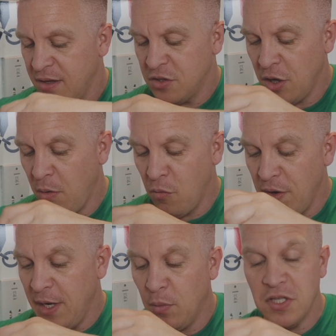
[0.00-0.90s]
So I
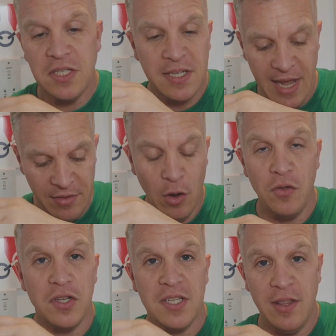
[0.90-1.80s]
really wanted to get
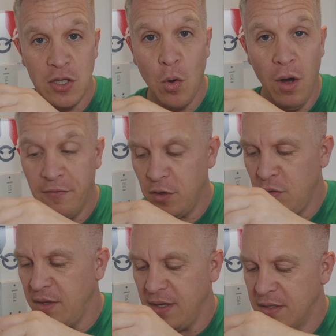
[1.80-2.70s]
like the set. There's quite a
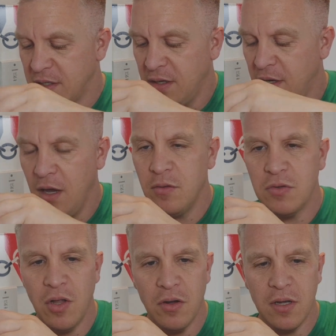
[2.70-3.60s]
few of these.
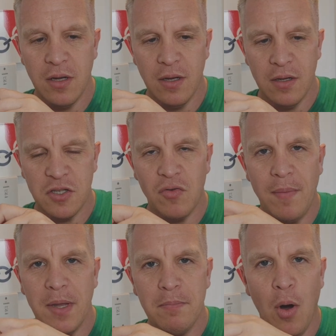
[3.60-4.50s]
There's like a
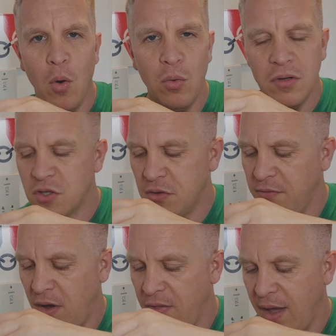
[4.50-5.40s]
ceramic bowl and
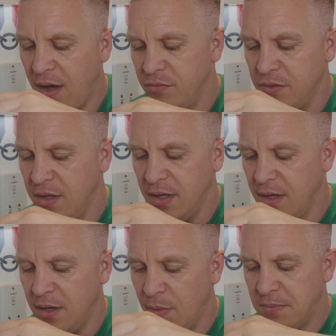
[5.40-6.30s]
stuff like that on
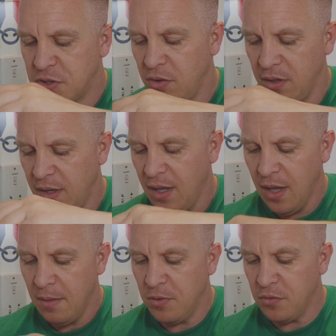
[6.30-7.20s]
the website,
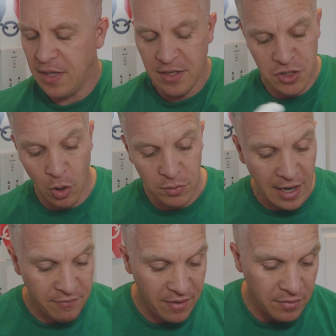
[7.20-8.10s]
but they sold
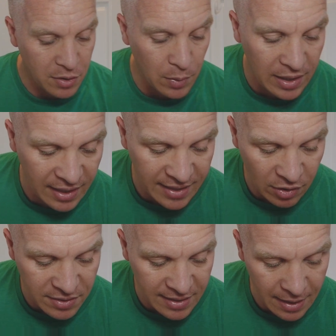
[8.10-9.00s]
out very quickly and
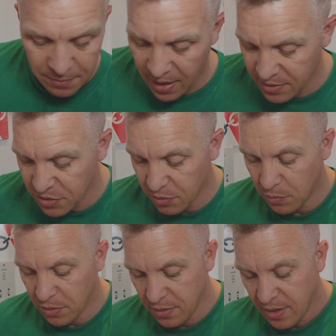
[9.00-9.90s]
I didn't get my hands
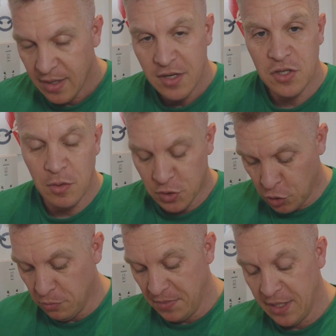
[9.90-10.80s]
on one. So it
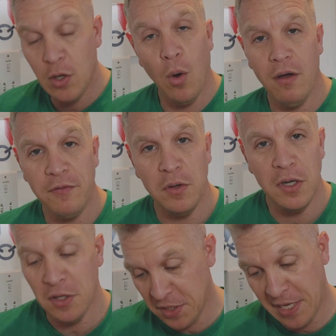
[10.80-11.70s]
took me quite a few
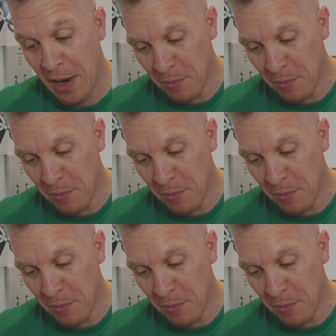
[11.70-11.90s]
years to get